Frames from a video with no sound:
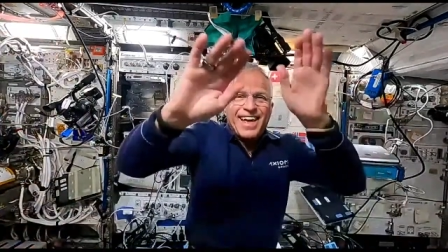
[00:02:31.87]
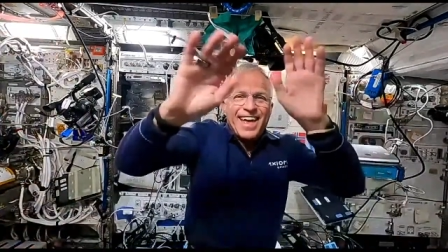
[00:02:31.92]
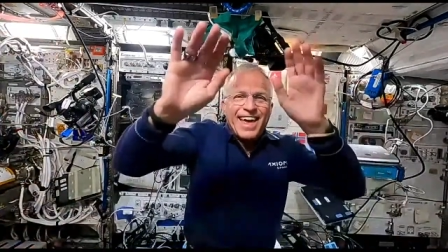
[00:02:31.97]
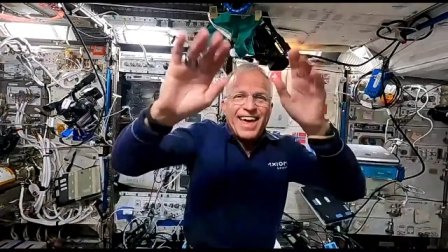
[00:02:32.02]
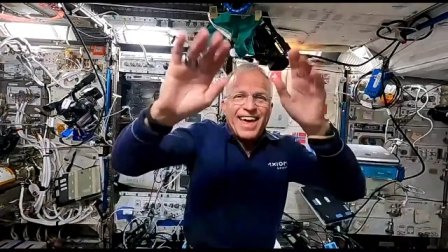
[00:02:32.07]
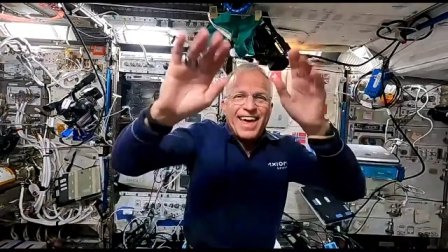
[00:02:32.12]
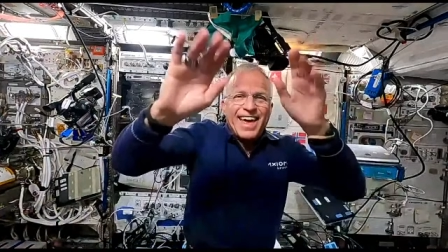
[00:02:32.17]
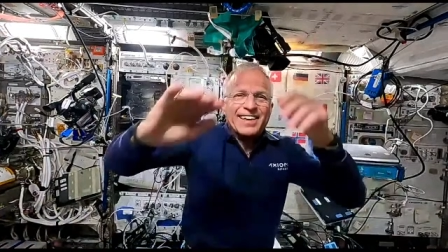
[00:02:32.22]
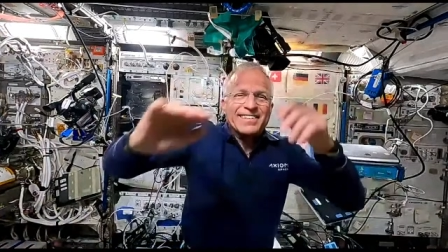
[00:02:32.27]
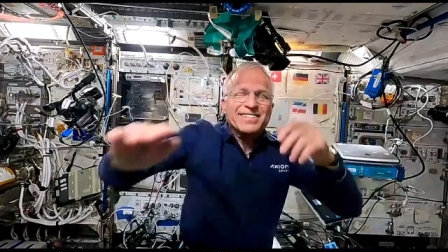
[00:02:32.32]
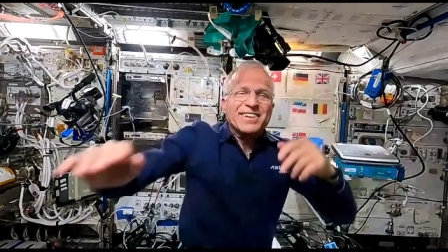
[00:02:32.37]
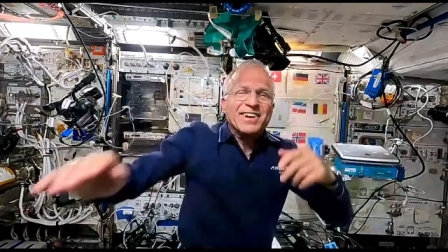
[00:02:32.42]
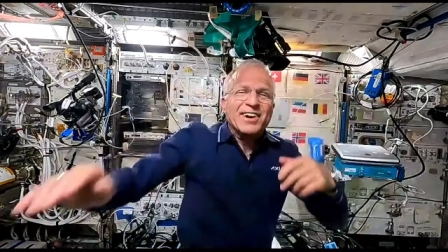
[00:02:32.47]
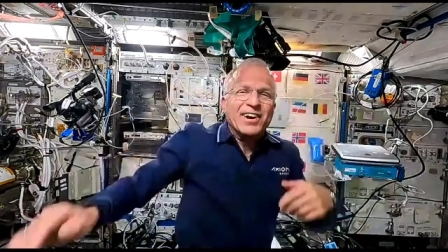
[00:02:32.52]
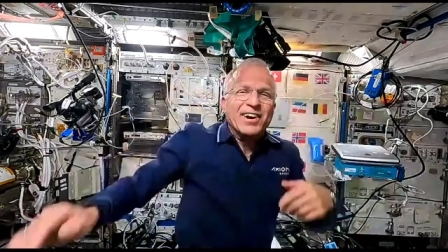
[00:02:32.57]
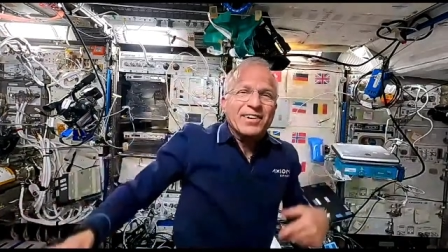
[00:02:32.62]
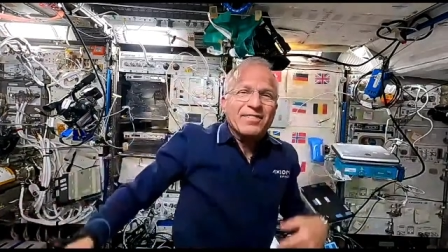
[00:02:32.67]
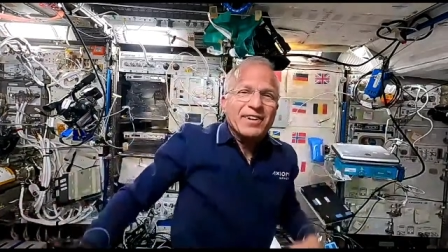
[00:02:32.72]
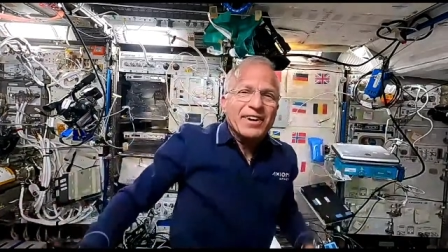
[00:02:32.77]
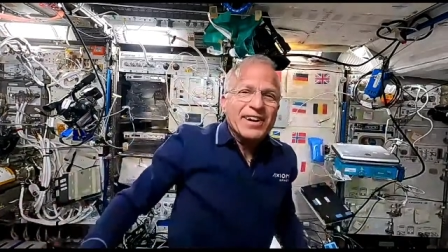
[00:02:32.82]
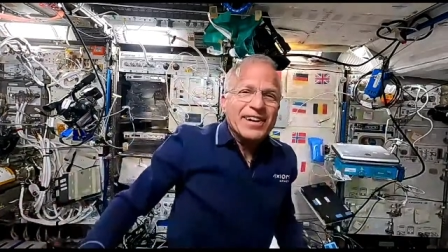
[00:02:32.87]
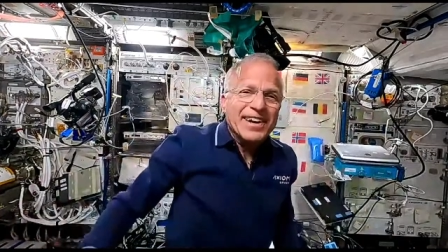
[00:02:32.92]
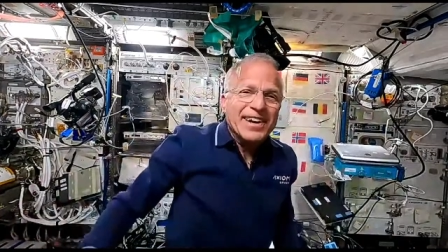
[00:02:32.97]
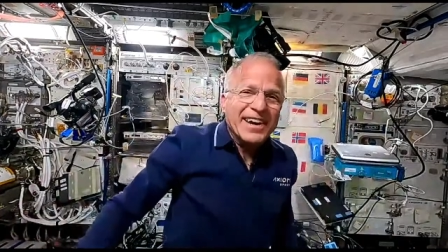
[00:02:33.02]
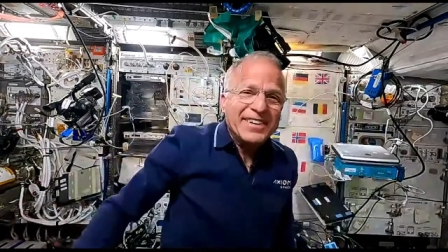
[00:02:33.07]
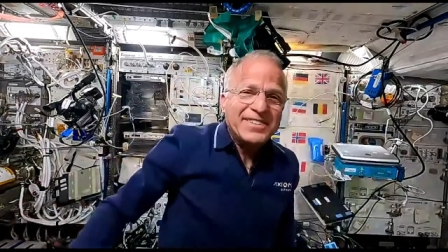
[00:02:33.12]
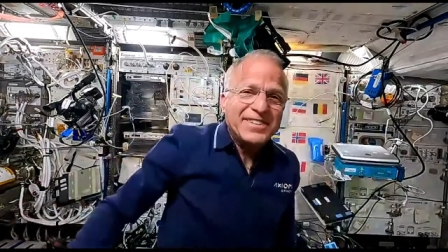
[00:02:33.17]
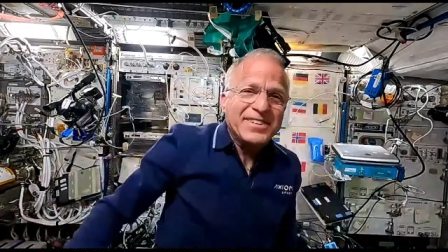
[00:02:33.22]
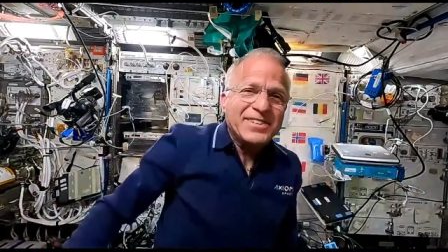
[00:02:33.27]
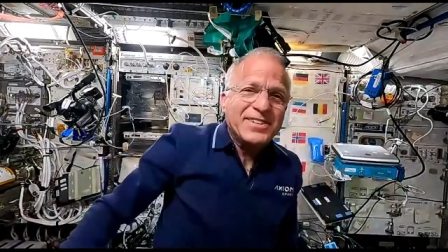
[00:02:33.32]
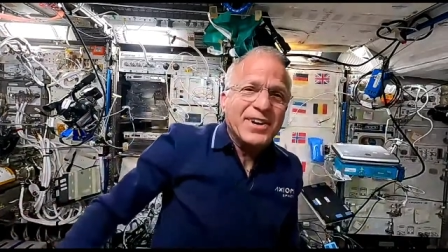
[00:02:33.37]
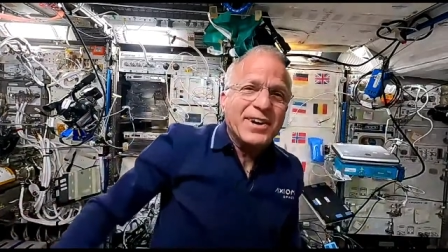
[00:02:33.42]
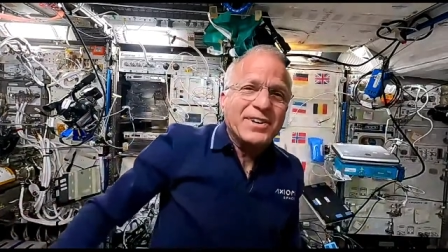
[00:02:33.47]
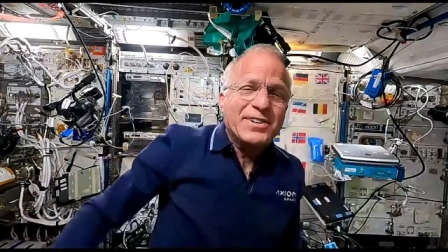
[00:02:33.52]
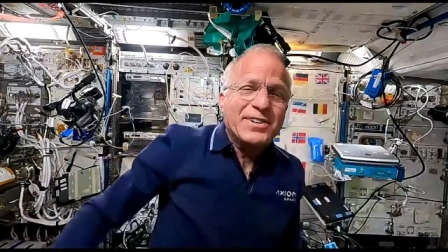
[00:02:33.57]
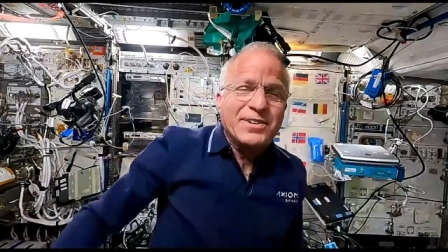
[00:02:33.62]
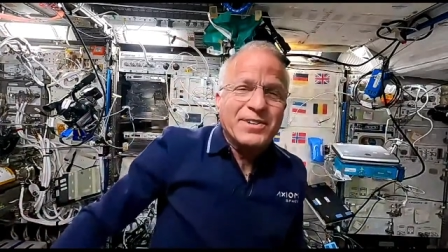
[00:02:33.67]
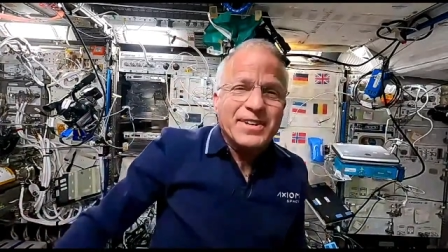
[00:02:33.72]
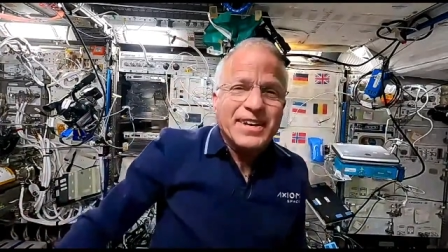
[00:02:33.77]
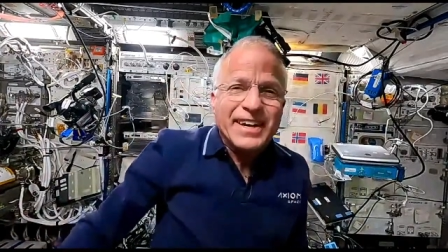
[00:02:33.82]
Hey, Zara, very nice to talk to
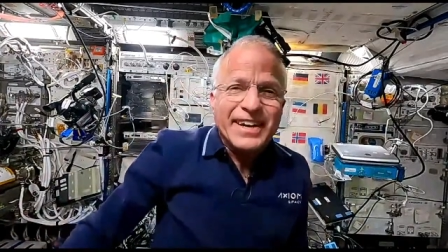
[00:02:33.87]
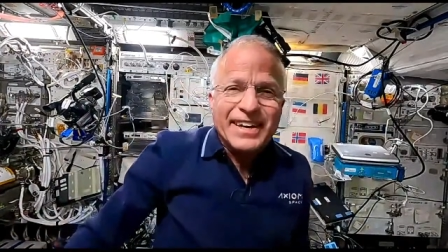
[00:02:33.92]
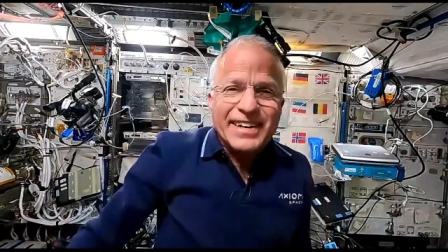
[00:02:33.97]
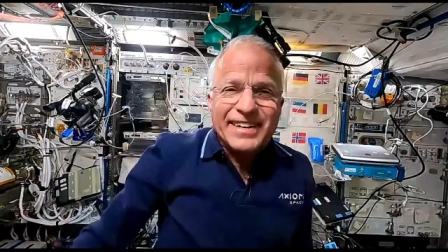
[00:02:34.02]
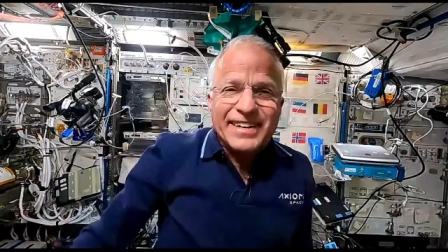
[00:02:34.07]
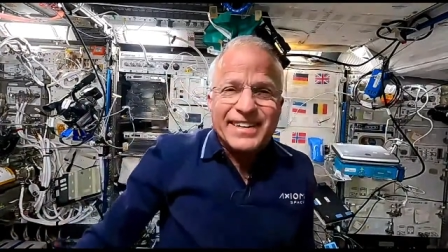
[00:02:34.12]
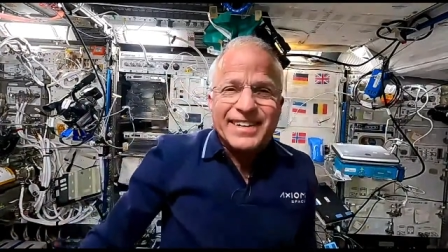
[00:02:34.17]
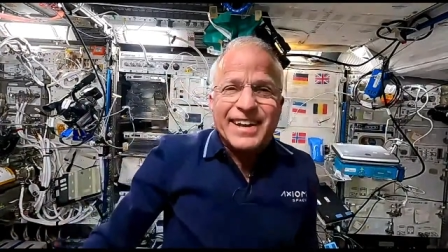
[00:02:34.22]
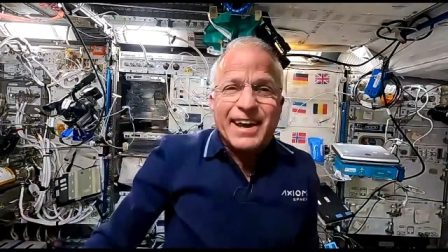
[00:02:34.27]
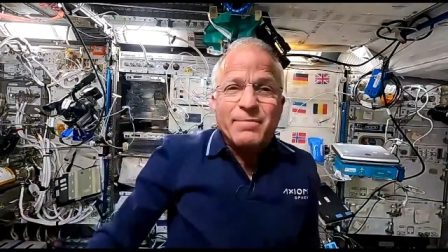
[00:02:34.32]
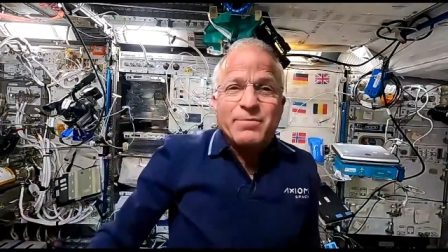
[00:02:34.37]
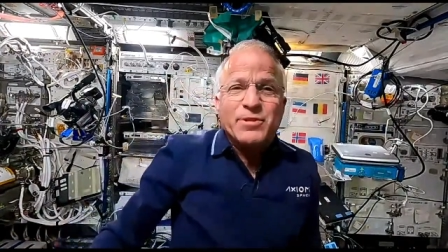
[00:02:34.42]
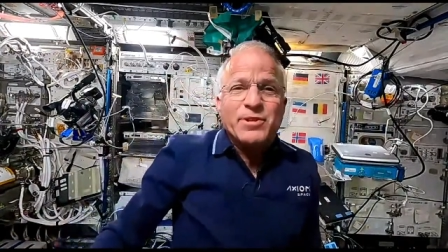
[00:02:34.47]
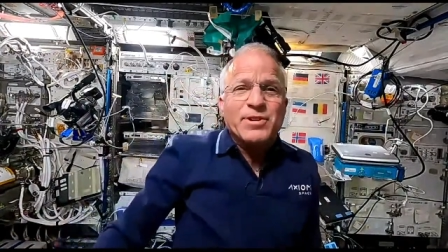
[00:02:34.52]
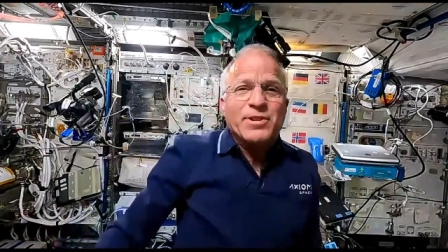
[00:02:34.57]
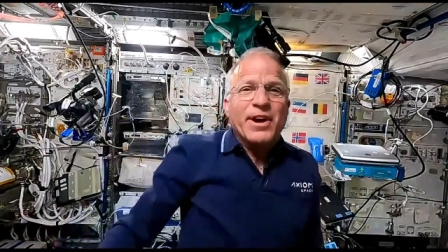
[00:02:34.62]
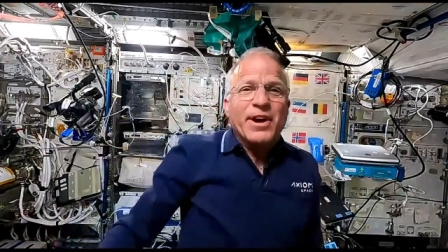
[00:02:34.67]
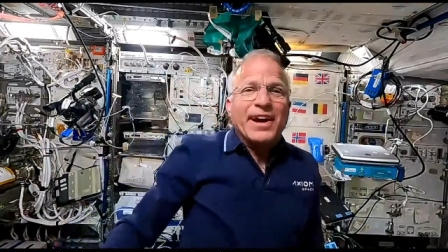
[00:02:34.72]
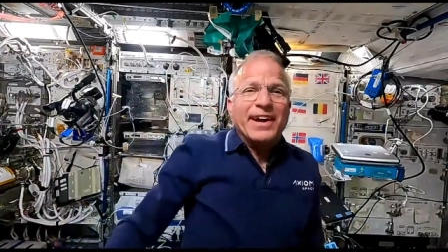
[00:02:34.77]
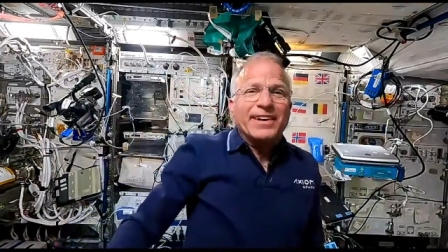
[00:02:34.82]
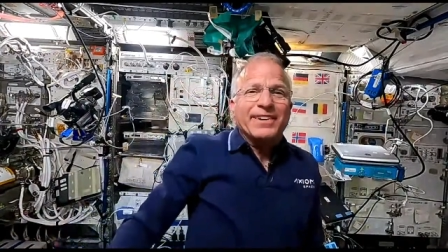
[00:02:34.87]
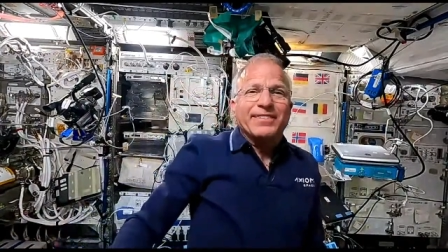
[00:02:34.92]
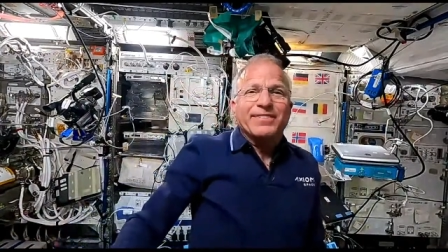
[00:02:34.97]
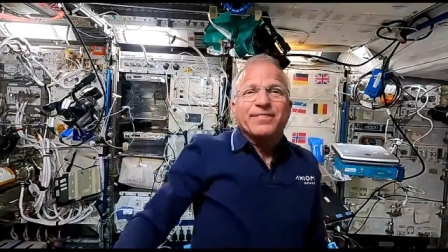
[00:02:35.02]
you again. I'm doing great.